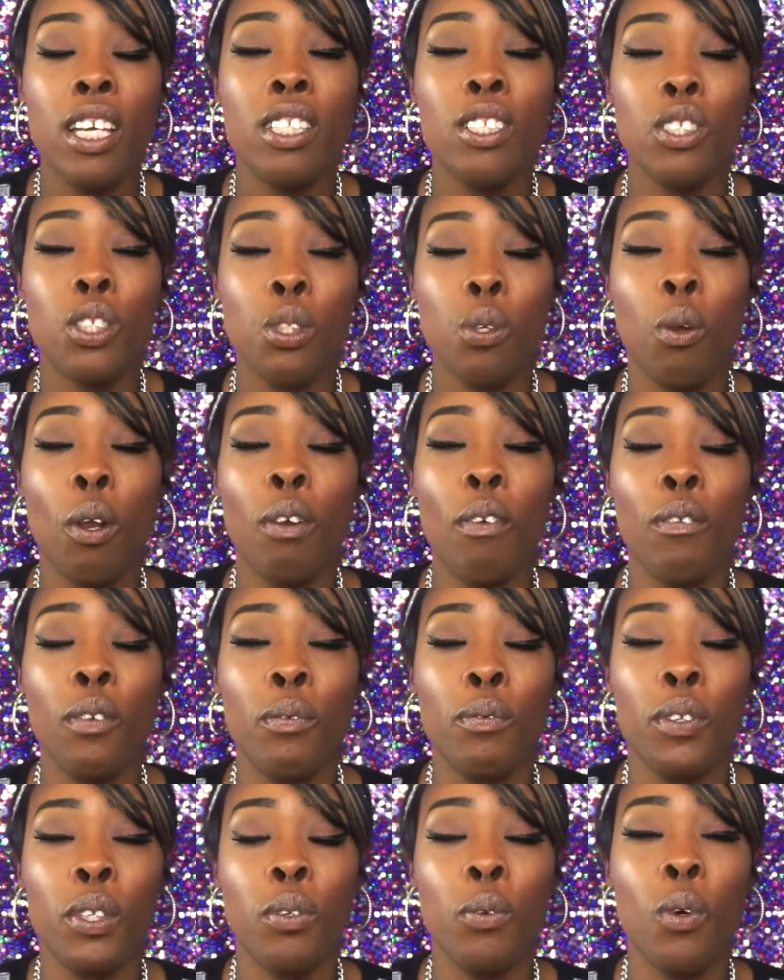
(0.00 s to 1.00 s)
to do a
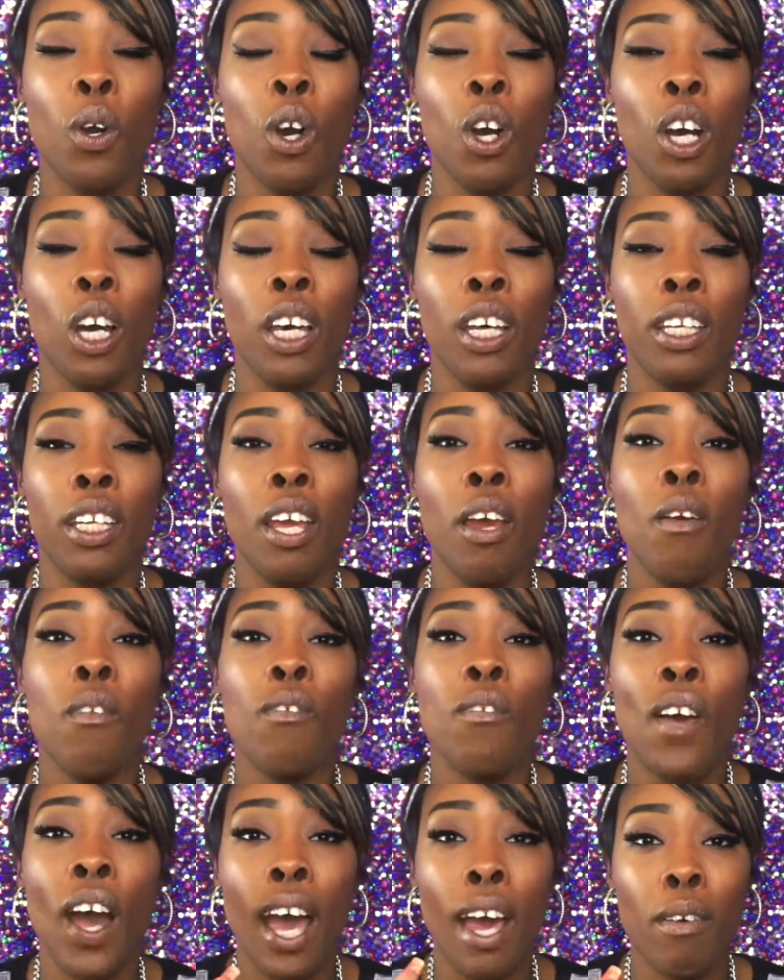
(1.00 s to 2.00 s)
review on
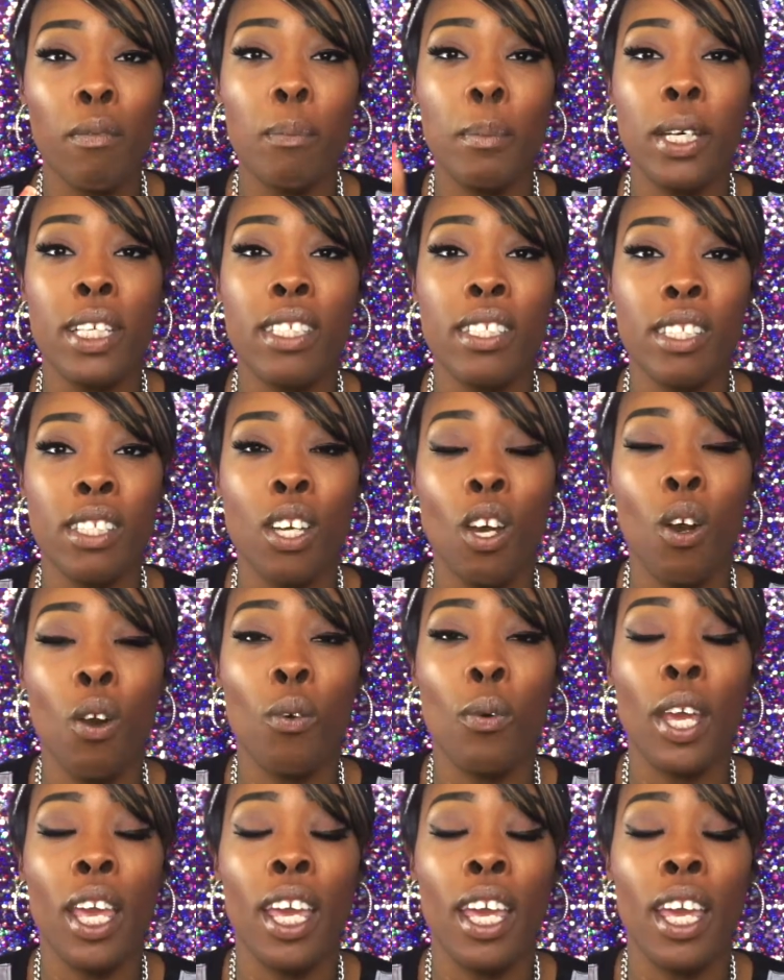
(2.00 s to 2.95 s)
5 months ago,